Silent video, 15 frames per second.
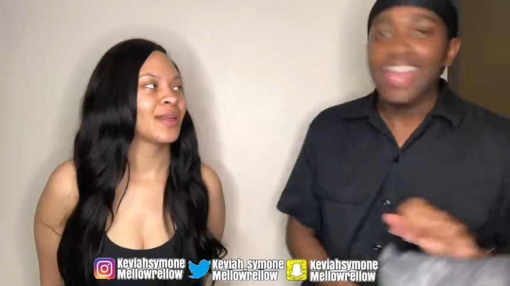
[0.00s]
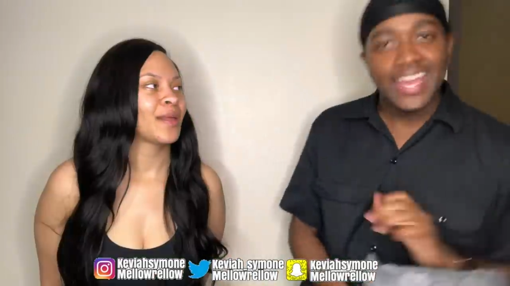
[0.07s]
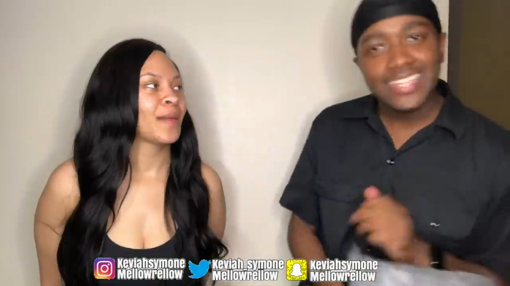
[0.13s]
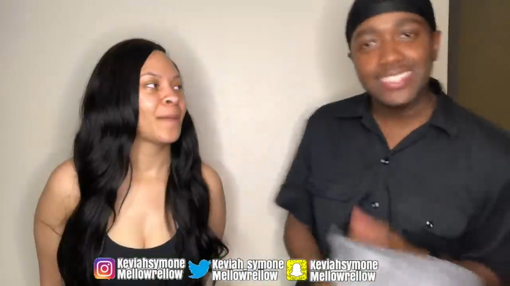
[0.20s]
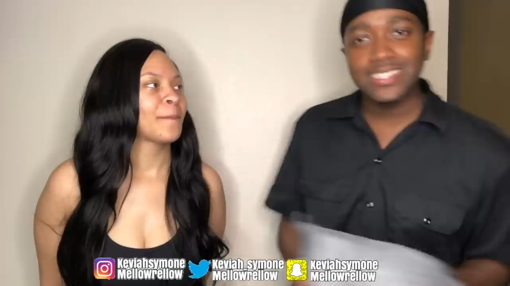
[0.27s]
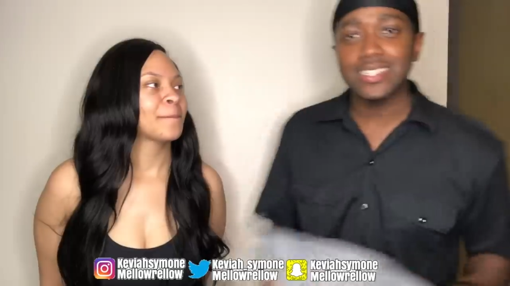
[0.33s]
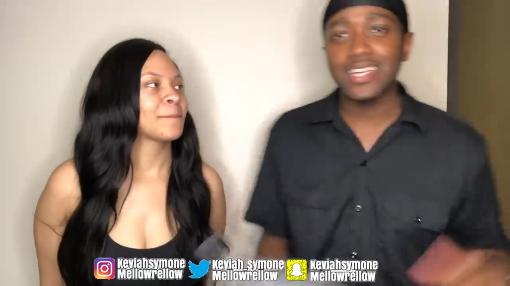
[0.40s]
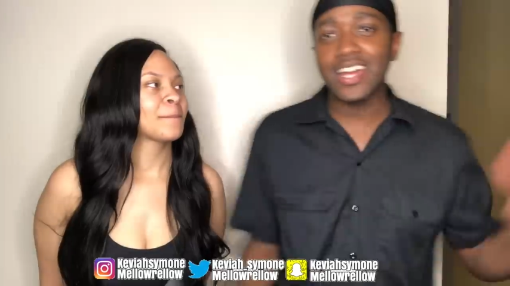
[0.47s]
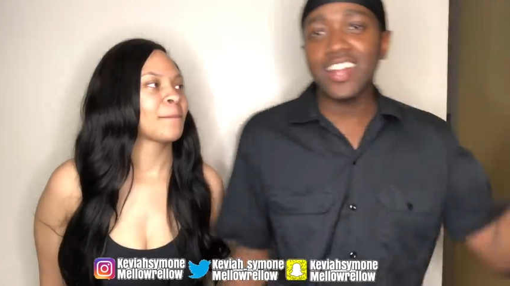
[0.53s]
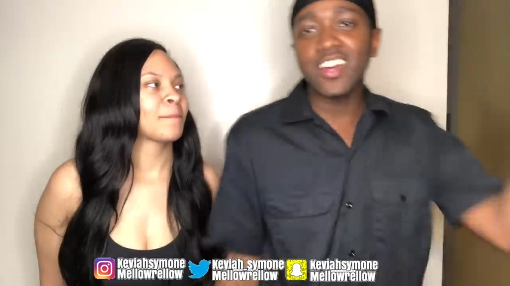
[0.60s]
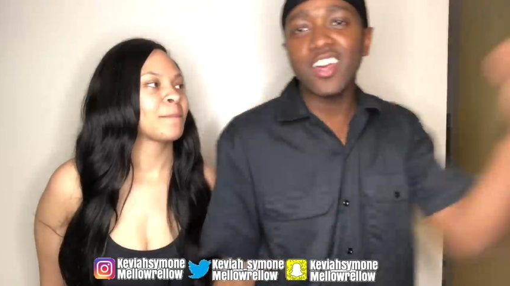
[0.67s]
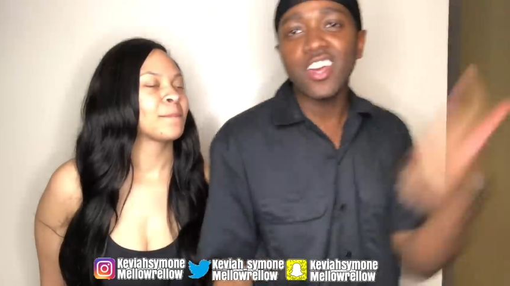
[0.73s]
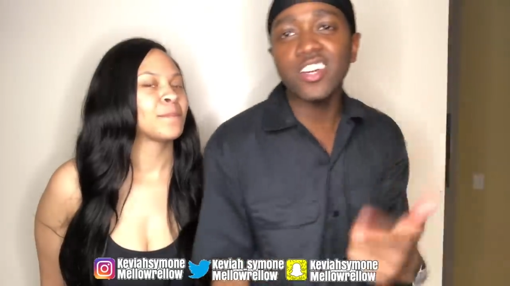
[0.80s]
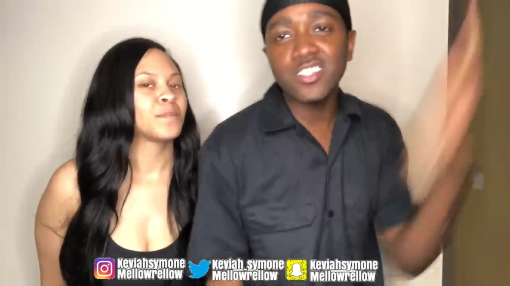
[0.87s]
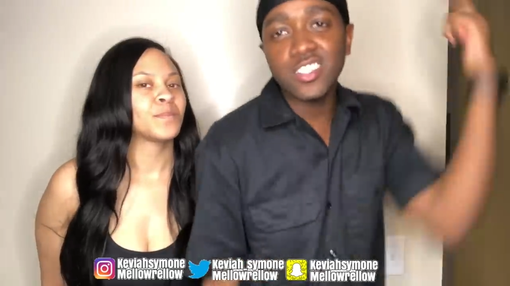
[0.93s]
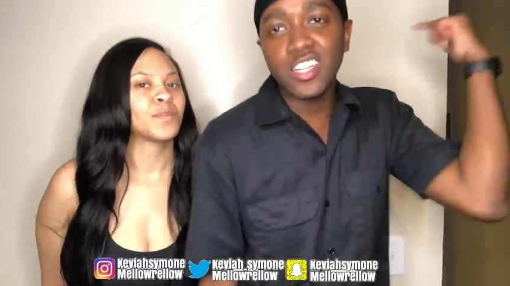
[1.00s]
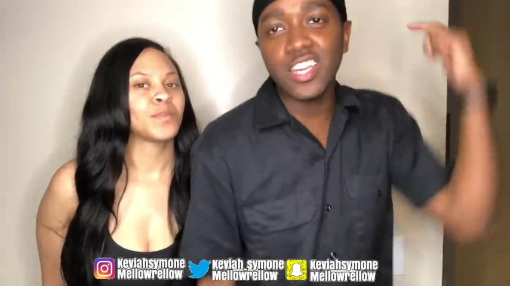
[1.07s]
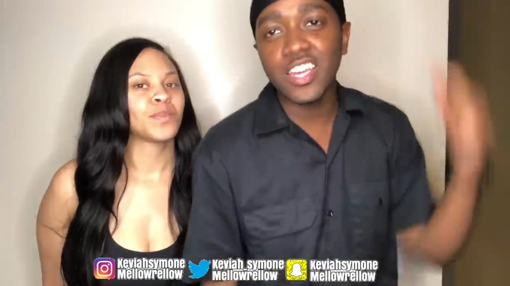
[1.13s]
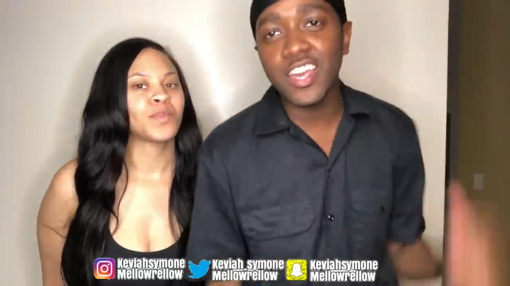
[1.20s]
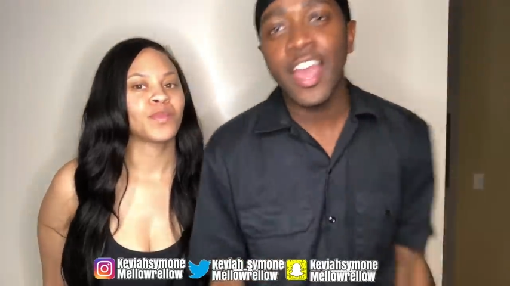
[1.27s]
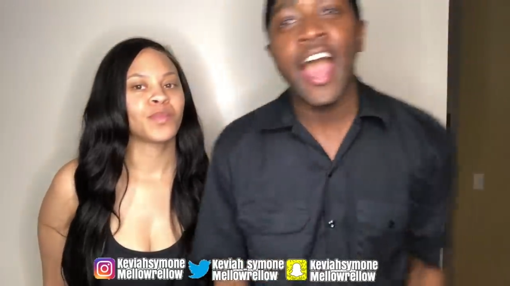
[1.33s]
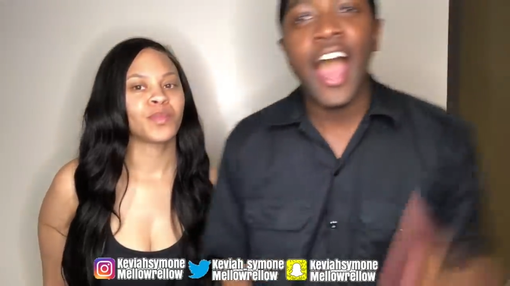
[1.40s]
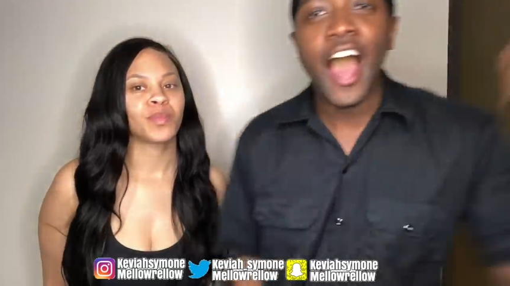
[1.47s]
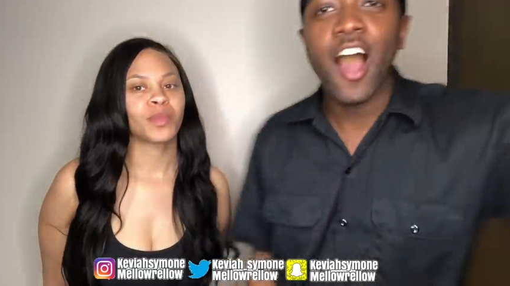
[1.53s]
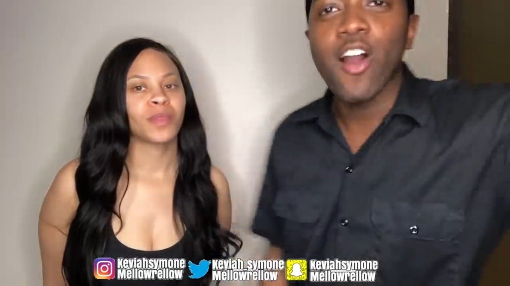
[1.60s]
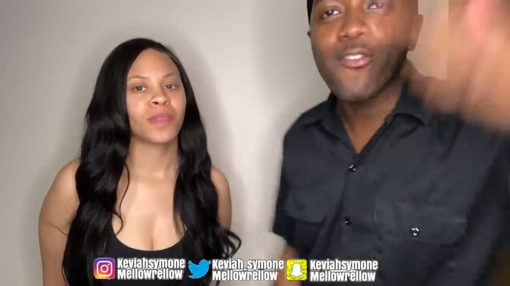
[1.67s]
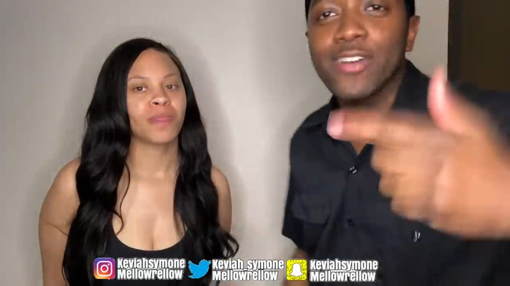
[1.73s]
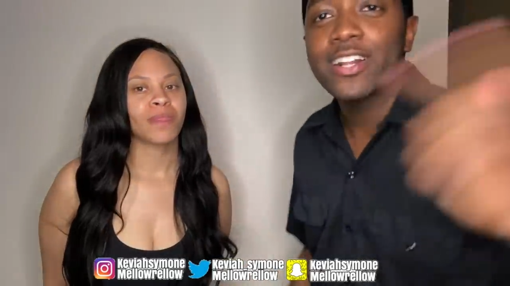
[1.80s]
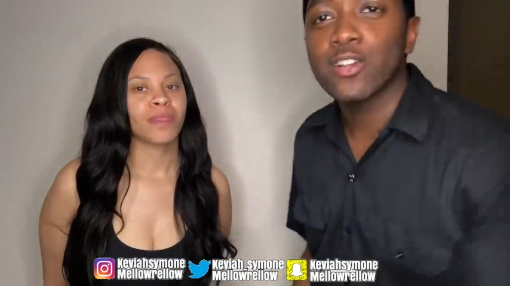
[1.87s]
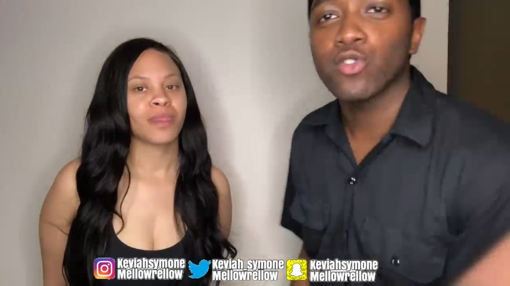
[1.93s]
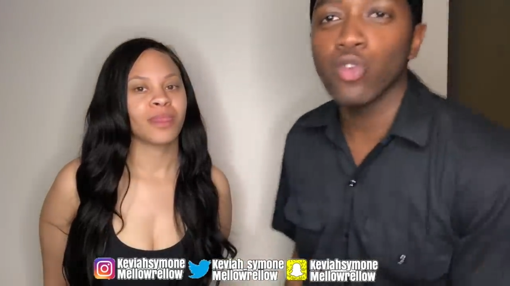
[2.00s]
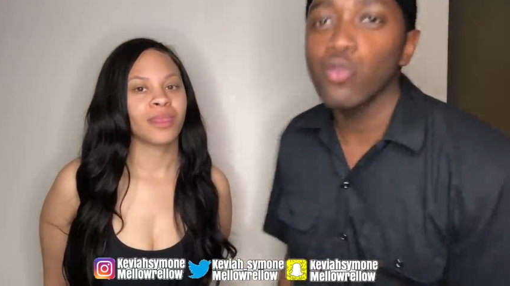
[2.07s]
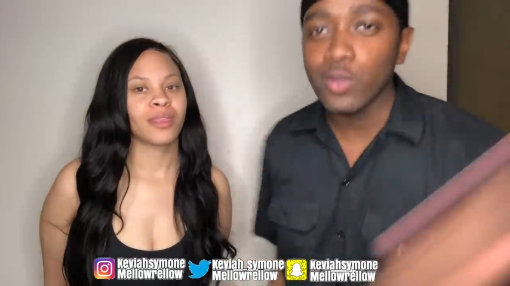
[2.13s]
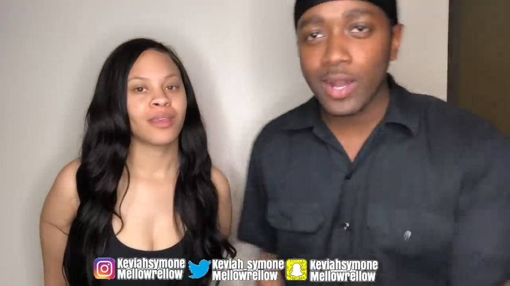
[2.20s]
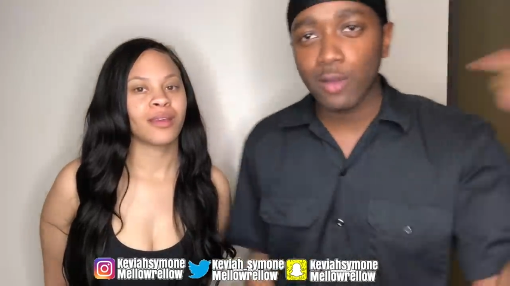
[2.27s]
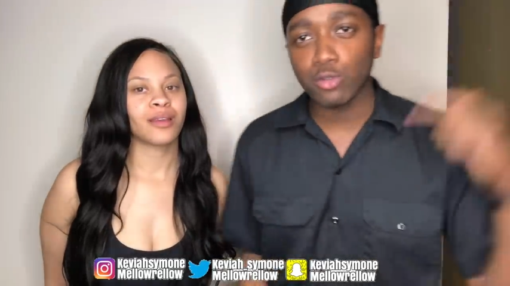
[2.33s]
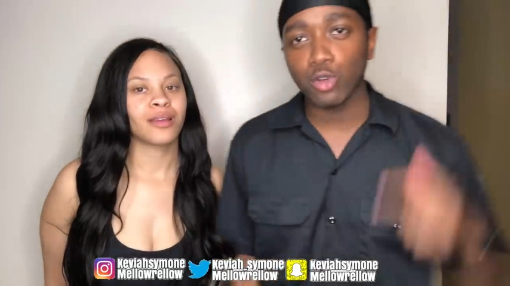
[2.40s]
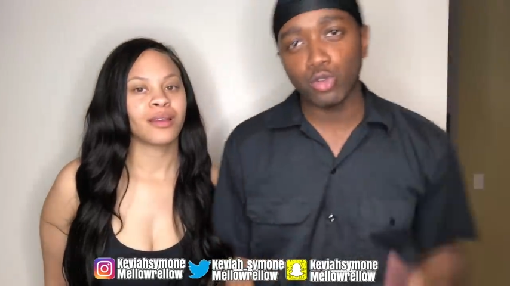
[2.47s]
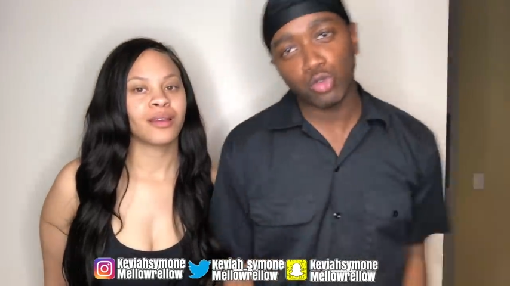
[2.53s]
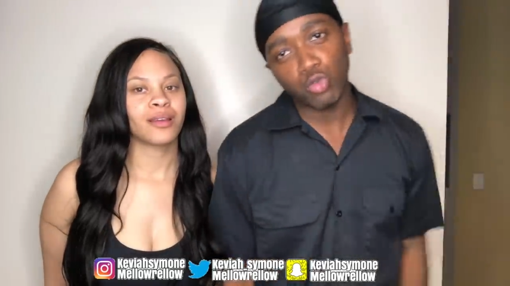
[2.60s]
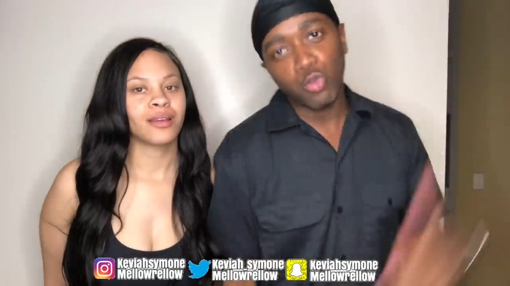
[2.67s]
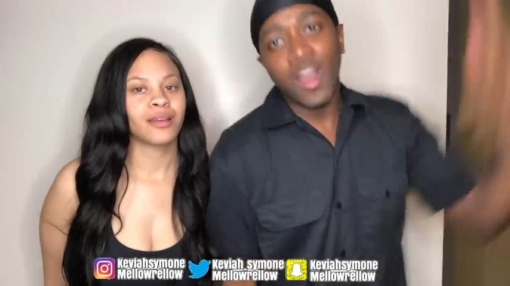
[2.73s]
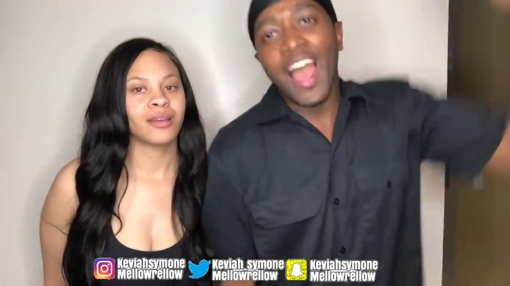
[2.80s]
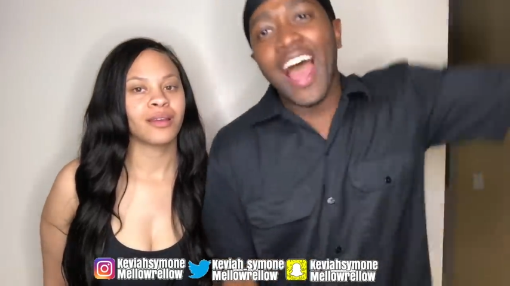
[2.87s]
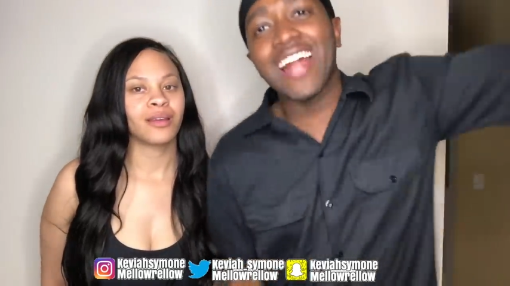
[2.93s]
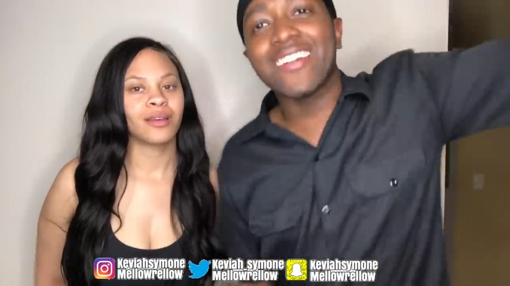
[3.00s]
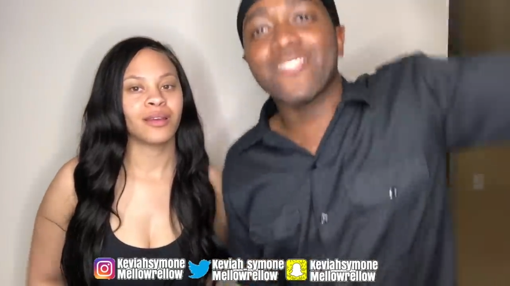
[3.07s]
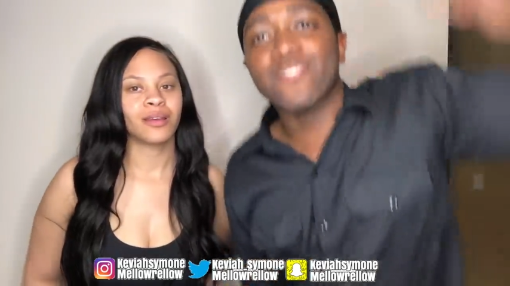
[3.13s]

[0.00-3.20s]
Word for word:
Speaker 1: And she just got a help there. I already knew what I was gonna do. I